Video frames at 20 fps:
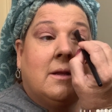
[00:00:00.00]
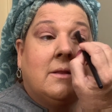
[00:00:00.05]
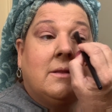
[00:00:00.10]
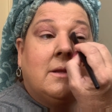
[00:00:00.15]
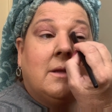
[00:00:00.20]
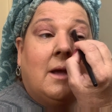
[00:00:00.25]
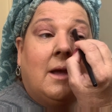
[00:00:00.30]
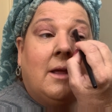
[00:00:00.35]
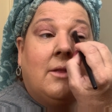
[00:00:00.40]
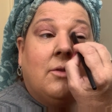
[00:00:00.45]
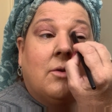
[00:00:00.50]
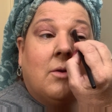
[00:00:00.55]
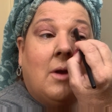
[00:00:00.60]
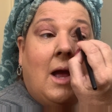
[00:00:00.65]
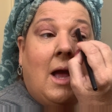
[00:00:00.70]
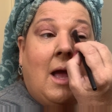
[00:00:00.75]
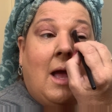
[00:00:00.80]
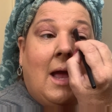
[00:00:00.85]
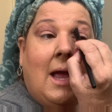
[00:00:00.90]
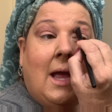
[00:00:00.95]
the
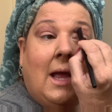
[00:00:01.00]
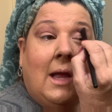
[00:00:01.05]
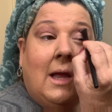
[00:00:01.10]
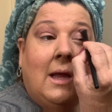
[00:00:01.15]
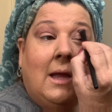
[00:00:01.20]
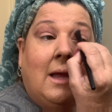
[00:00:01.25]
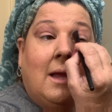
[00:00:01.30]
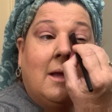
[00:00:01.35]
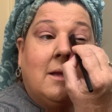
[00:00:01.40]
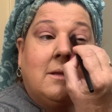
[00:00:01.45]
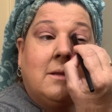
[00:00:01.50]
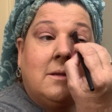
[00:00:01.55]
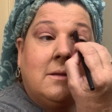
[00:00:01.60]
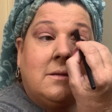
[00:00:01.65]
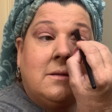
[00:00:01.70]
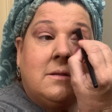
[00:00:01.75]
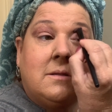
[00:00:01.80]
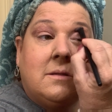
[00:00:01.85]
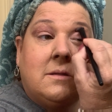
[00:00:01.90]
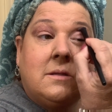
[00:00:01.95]
other eye the
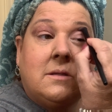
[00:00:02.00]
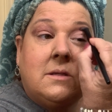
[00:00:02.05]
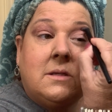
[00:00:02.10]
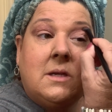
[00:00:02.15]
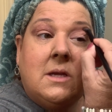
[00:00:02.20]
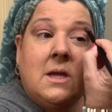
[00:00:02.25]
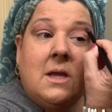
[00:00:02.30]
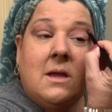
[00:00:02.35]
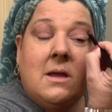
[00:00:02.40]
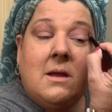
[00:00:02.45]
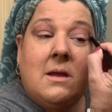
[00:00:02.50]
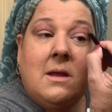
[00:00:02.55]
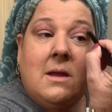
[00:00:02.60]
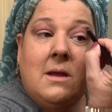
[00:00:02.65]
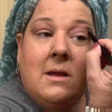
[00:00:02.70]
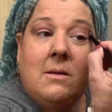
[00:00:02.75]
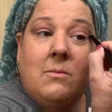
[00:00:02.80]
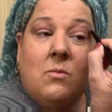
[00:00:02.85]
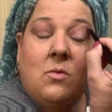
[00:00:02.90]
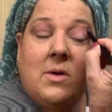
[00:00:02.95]

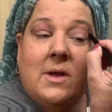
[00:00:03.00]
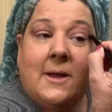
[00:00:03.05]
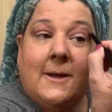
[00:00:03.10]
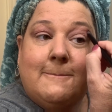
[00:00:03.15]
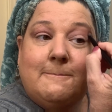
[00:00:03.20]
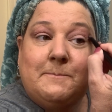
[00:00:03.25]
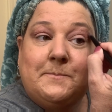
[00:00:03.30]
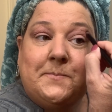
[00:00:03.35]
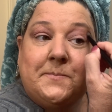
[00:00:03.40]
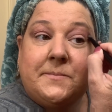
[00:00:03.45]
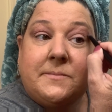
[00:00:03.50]
same way.